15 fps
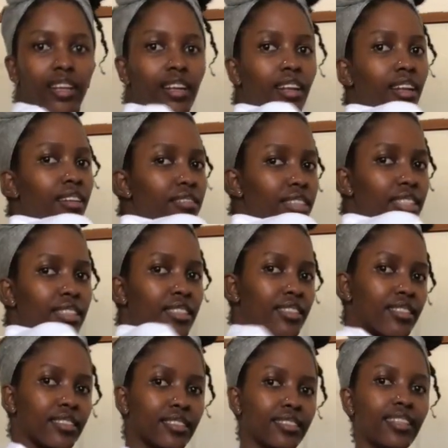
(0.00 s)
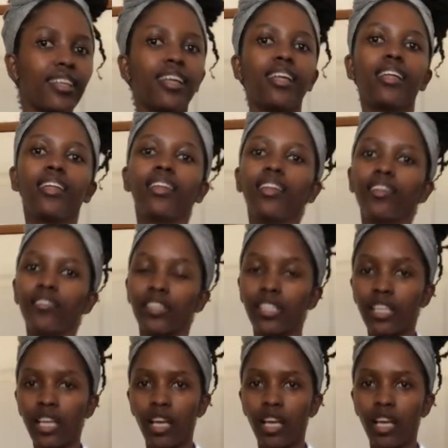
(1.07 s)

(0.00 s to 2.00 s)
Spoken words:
Love it. Love it.